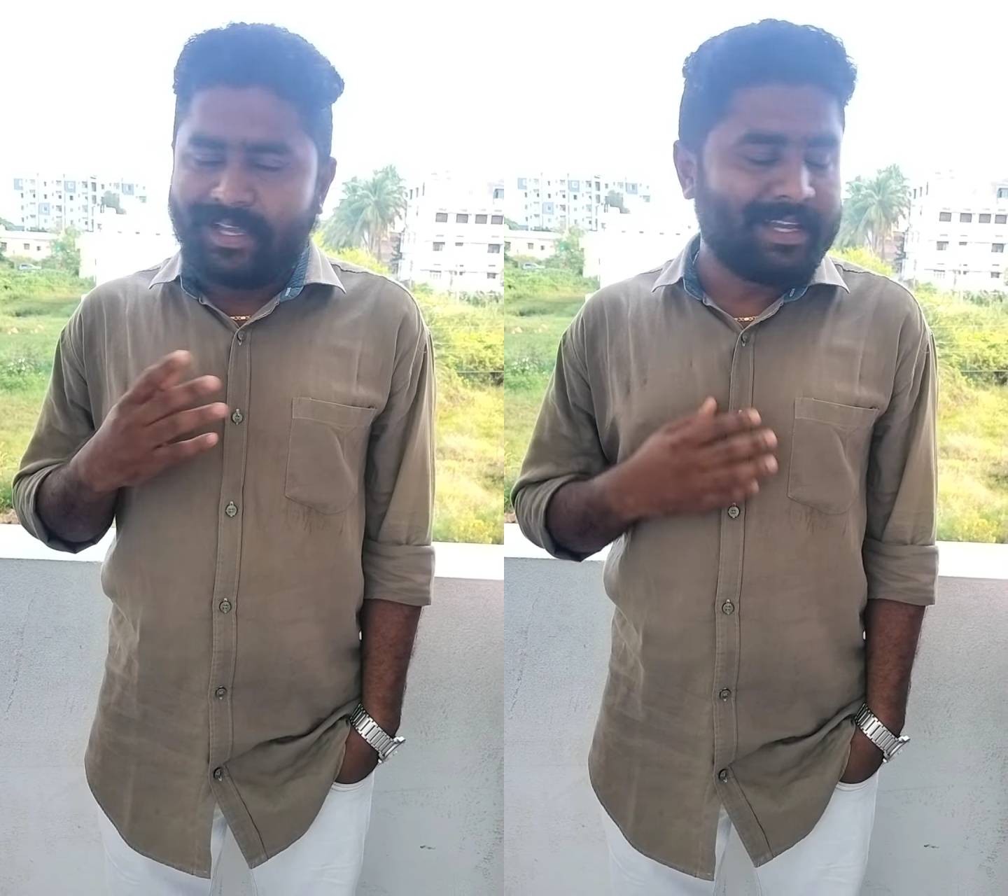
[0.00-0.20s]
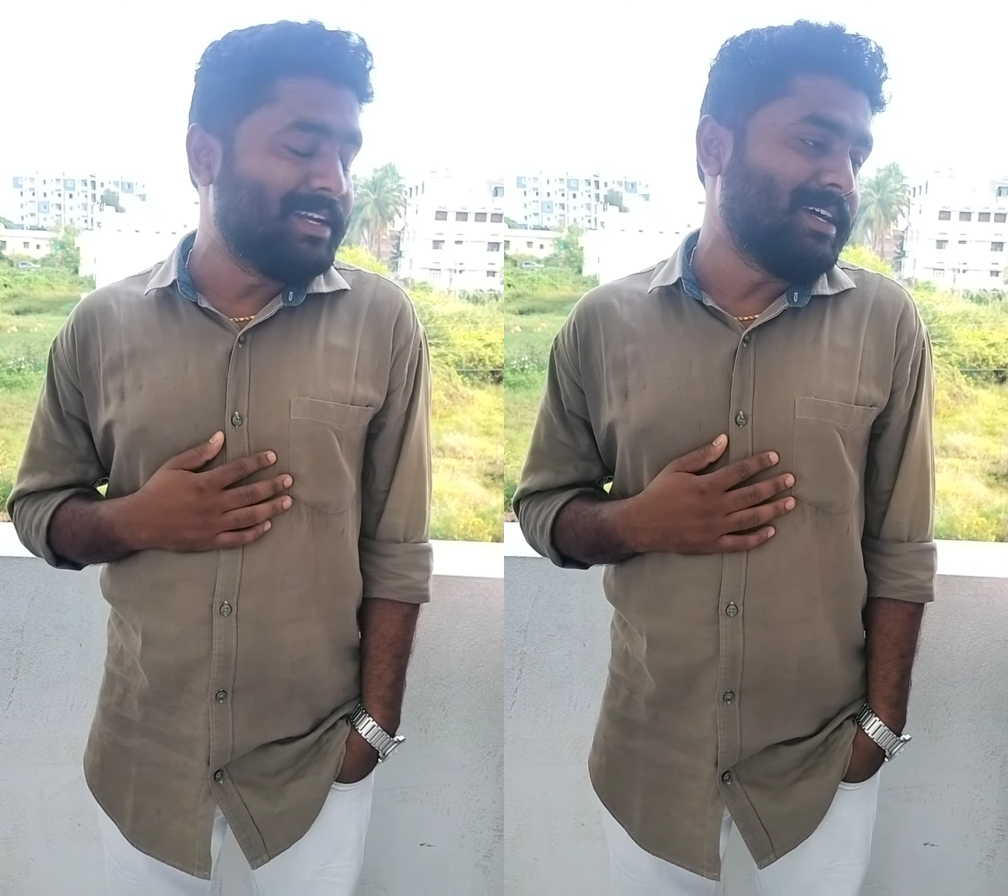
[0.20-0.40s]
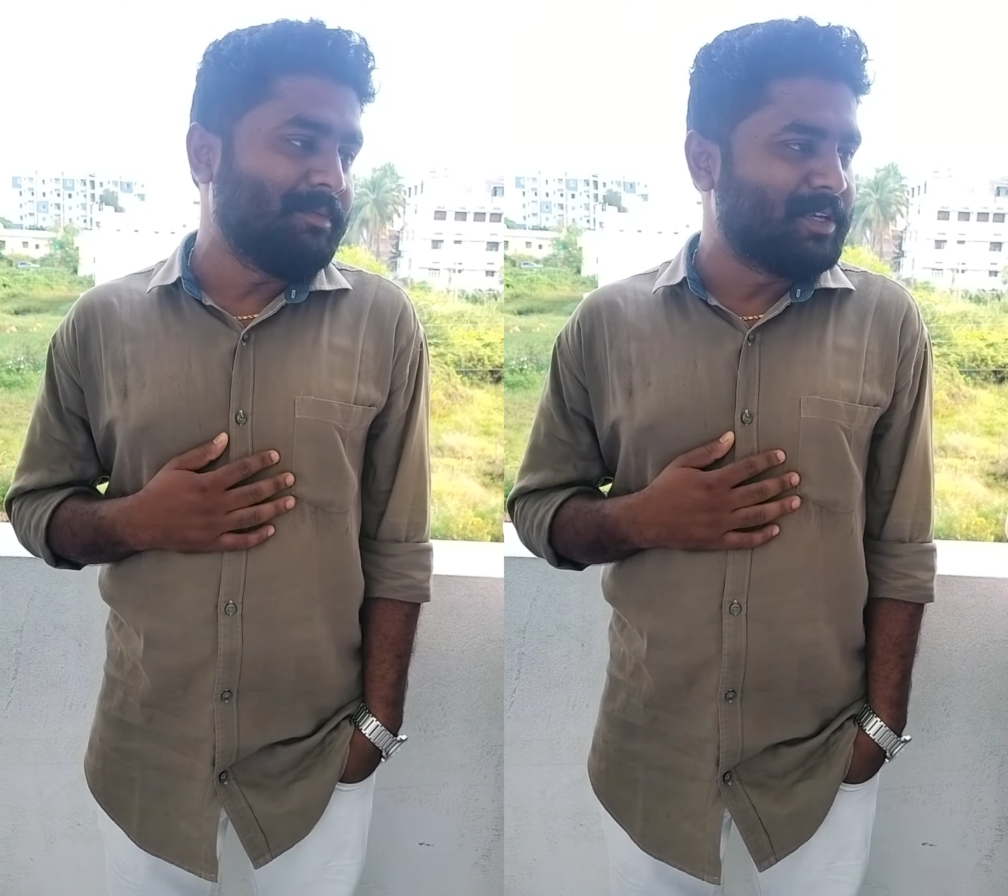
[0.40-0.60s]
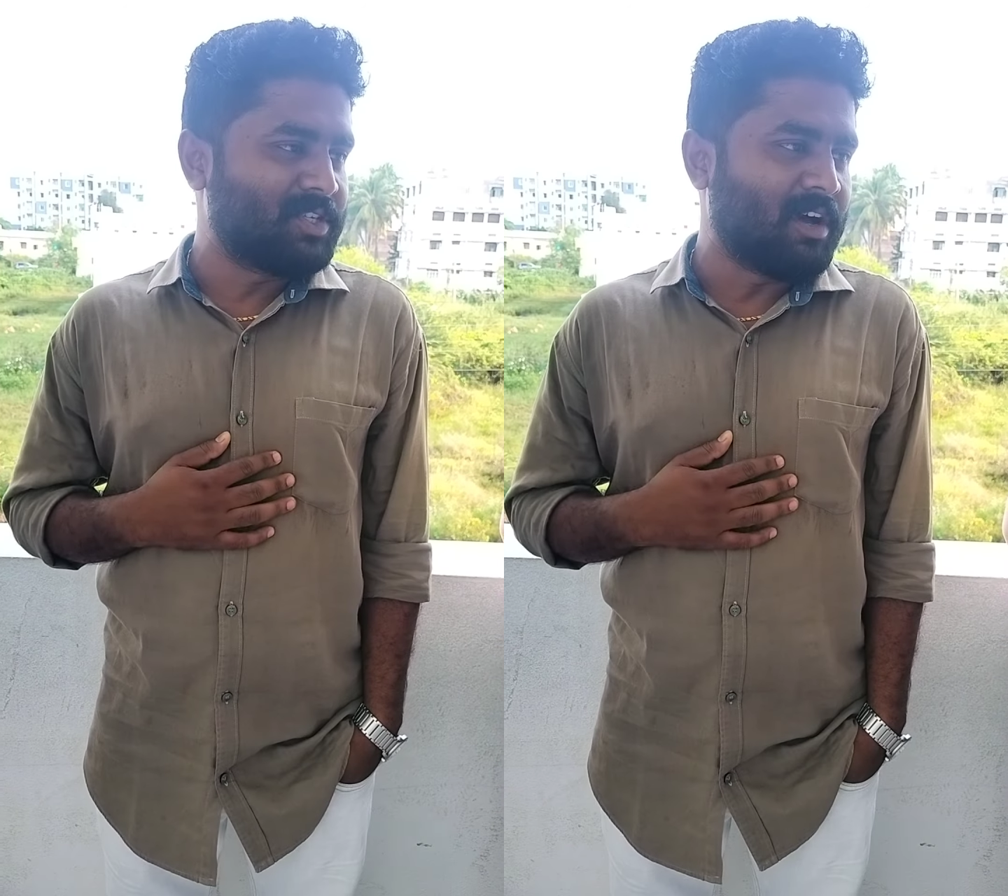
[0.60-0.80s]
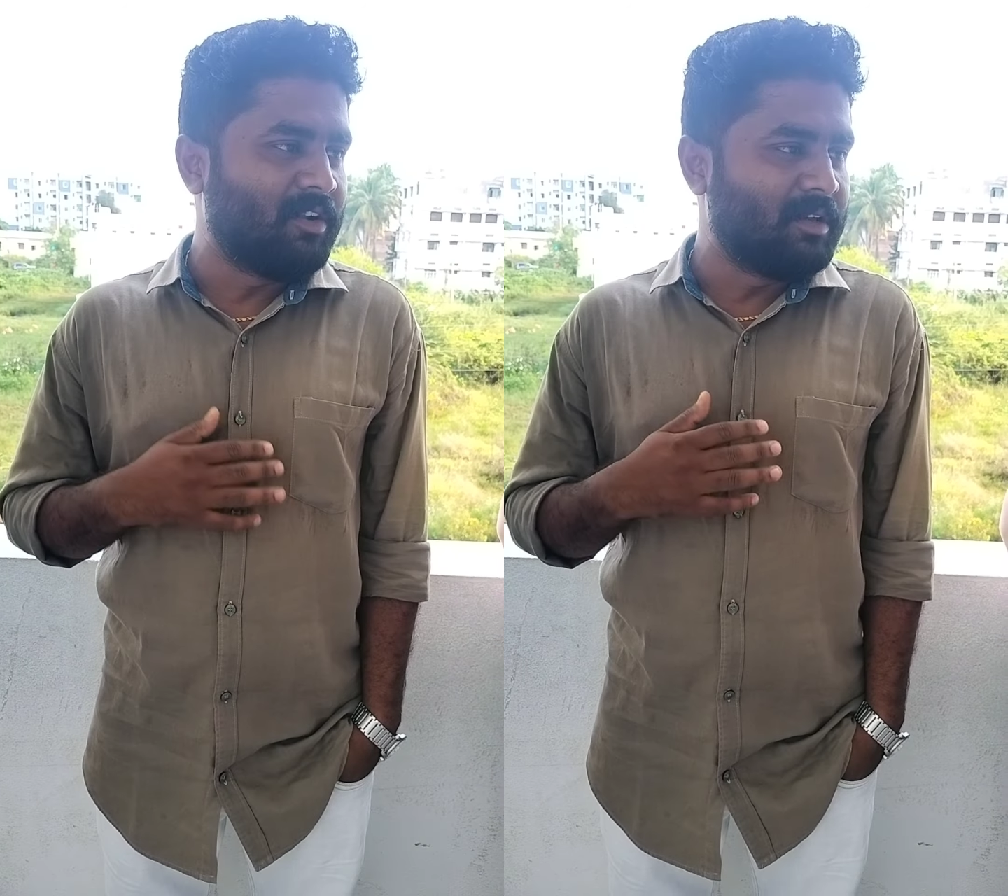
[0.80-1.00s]
and
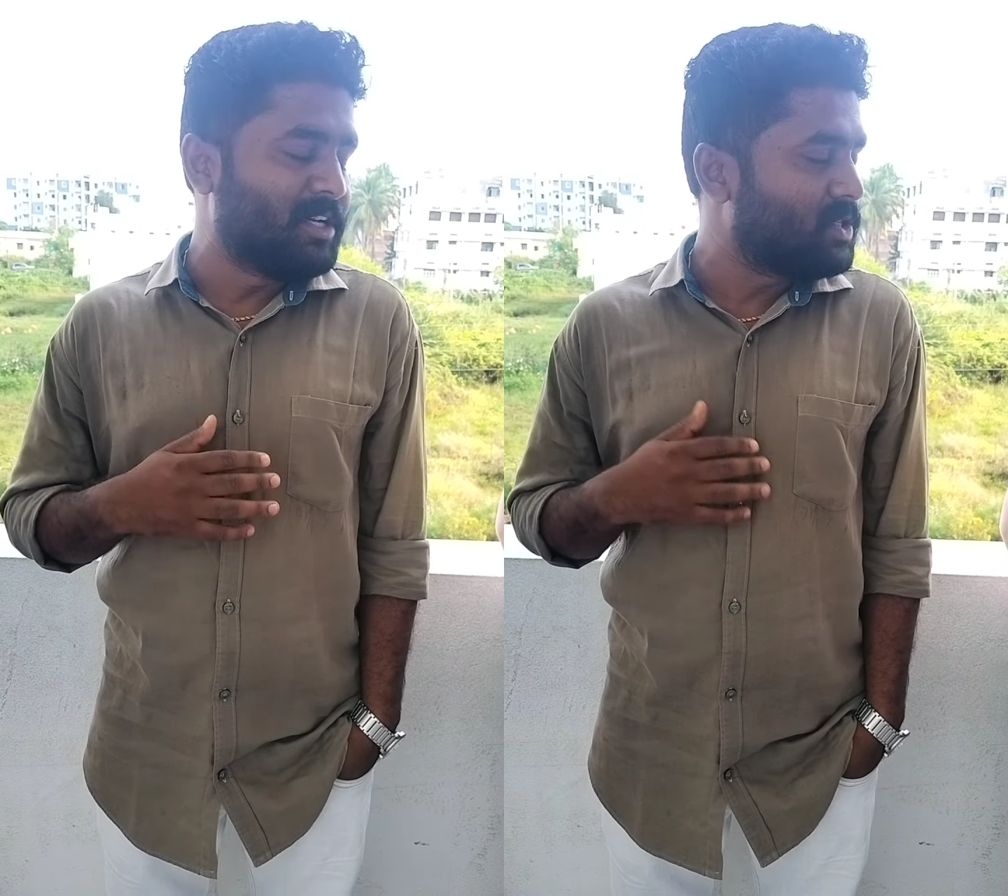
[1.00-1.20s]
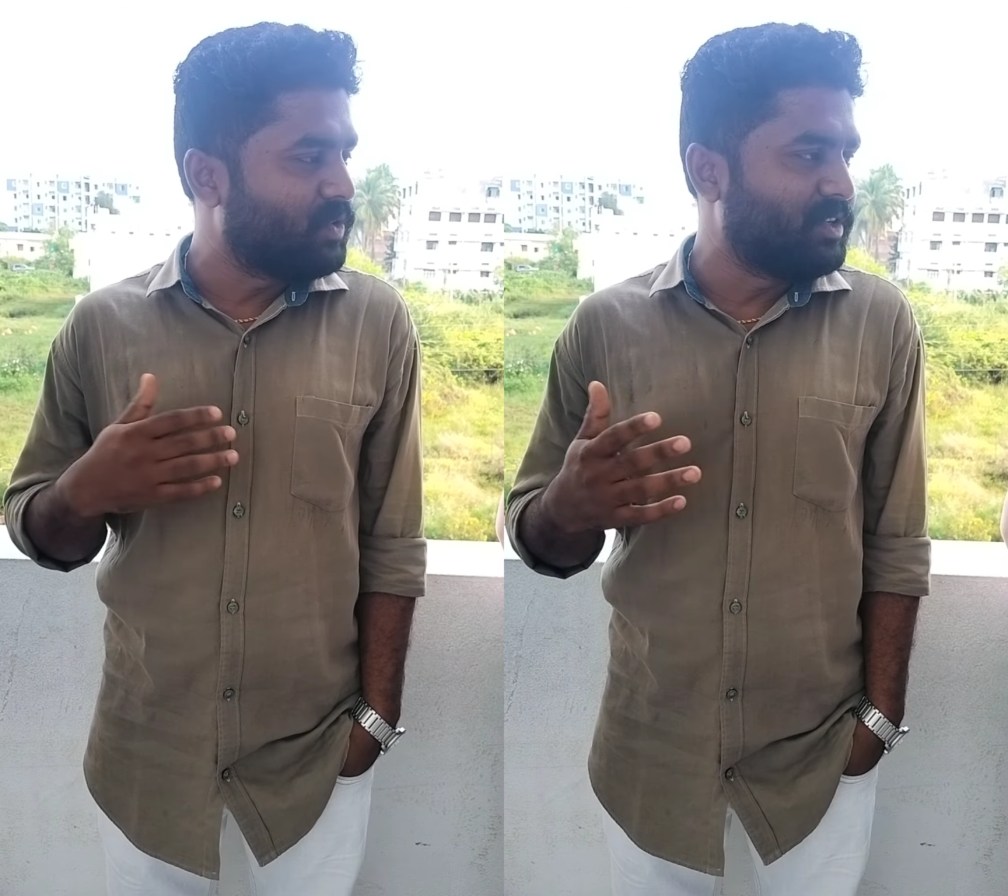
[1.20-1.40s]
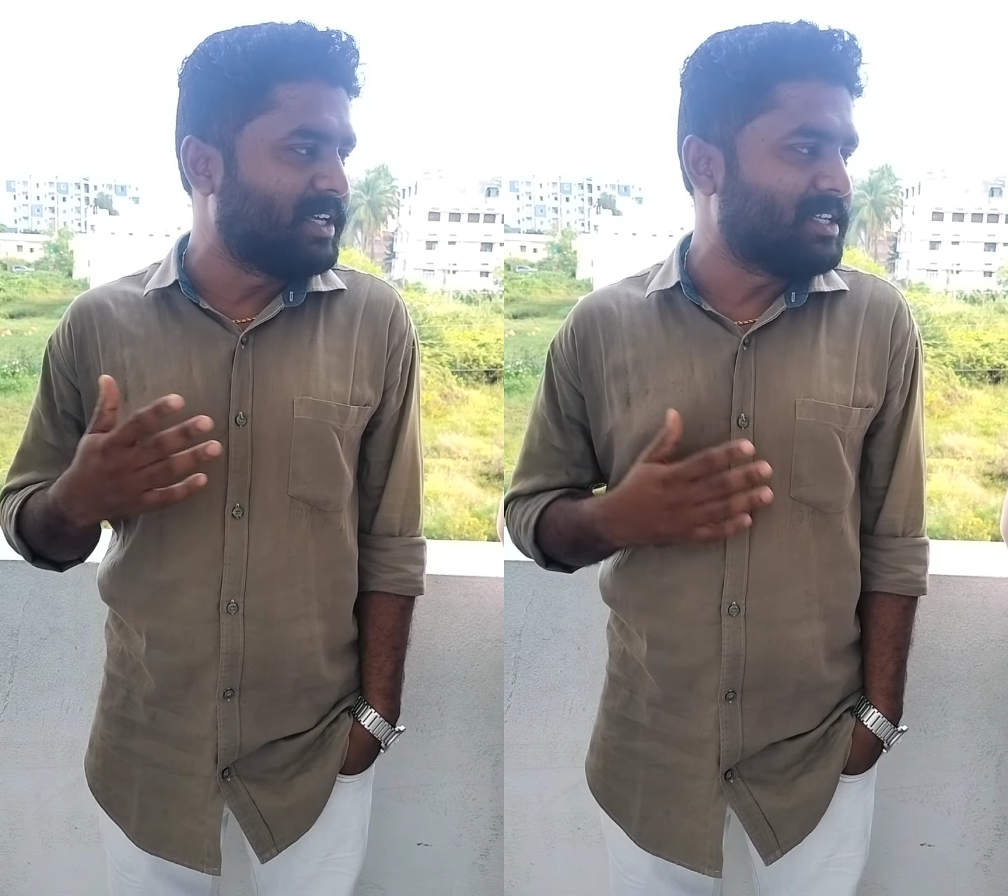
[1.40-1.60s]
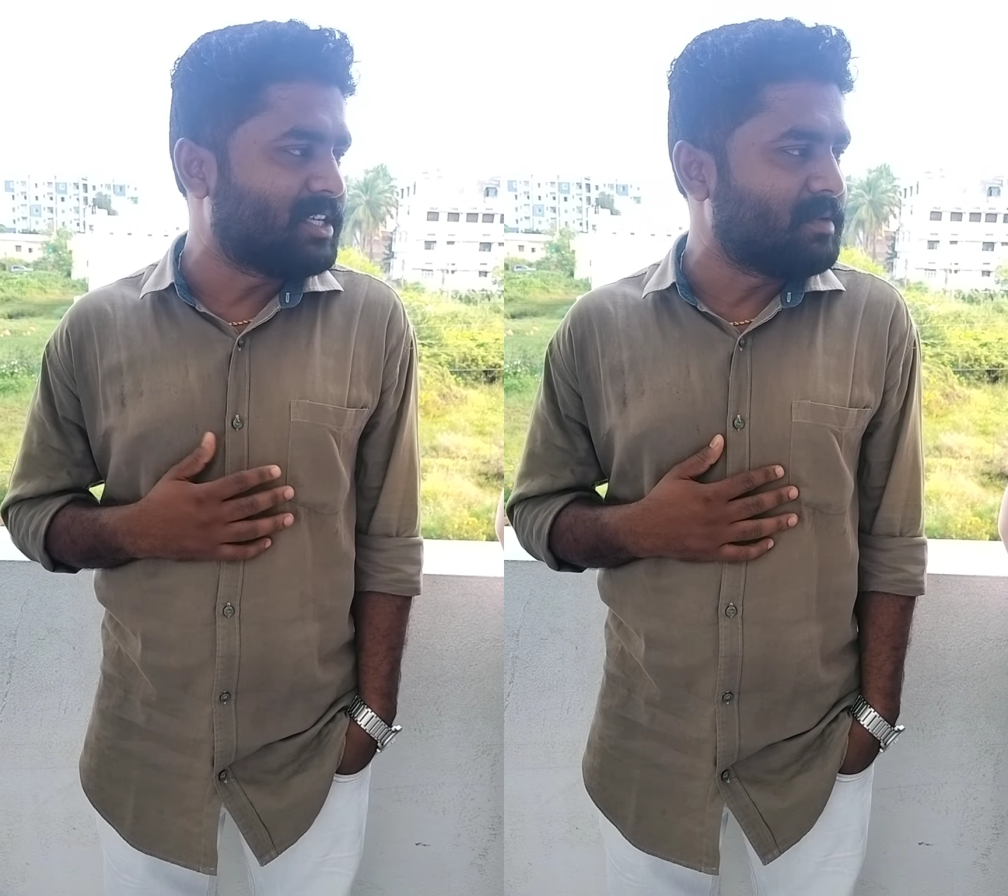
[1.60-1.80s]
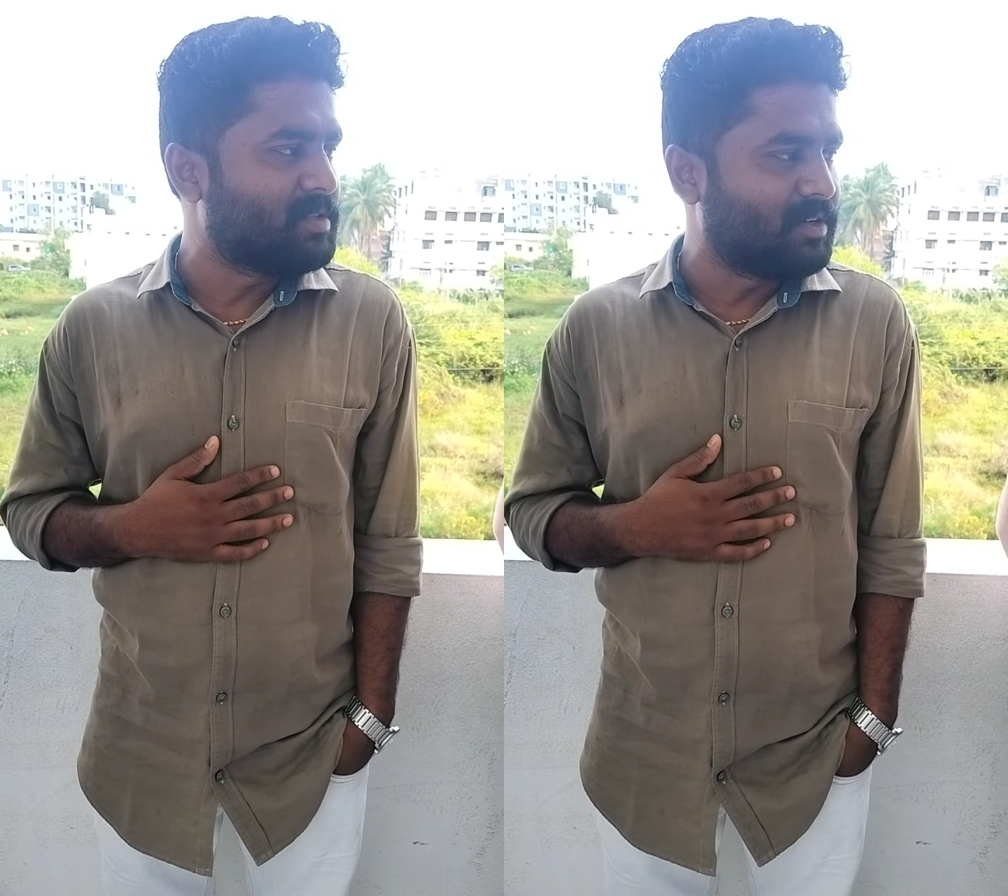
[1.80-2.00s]
best, all the best for your
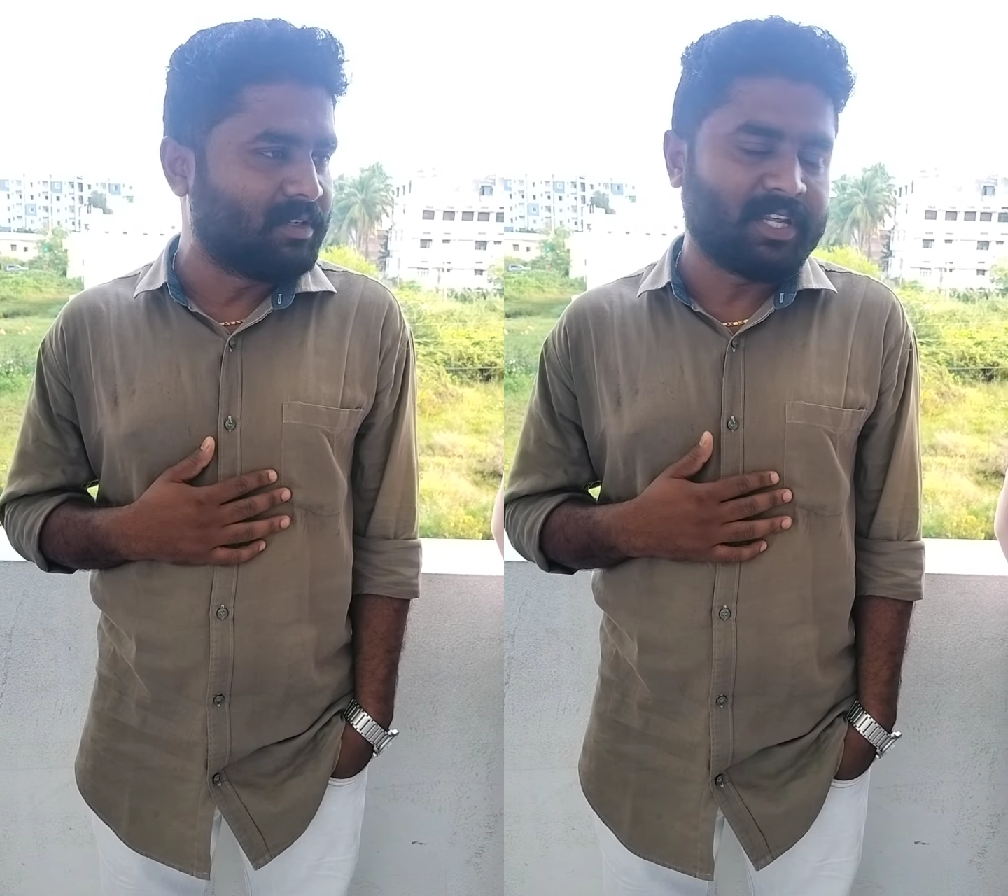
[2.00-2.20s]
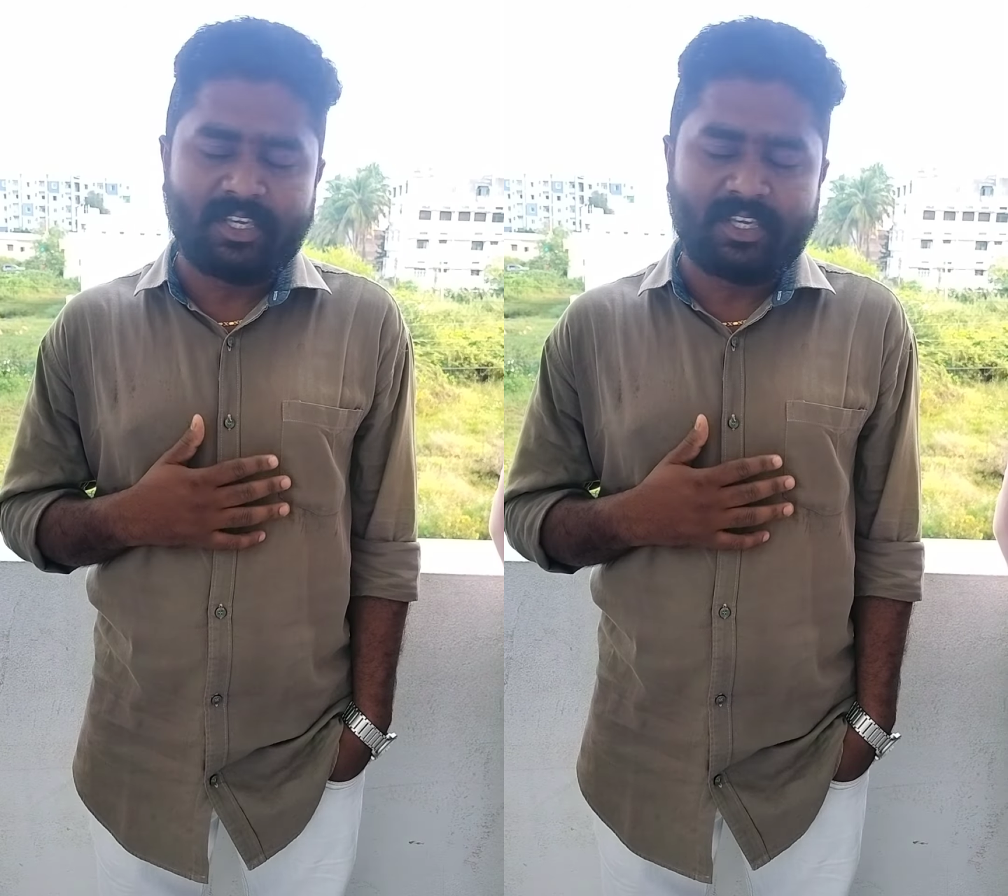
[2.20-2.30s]
exams and all.